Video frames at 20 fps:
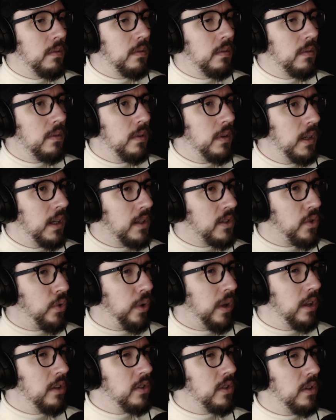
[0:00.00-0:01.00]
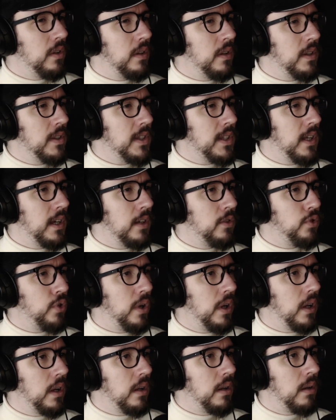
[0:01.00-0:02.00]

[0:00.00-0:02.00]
Don't think it's quite as good as Trigun,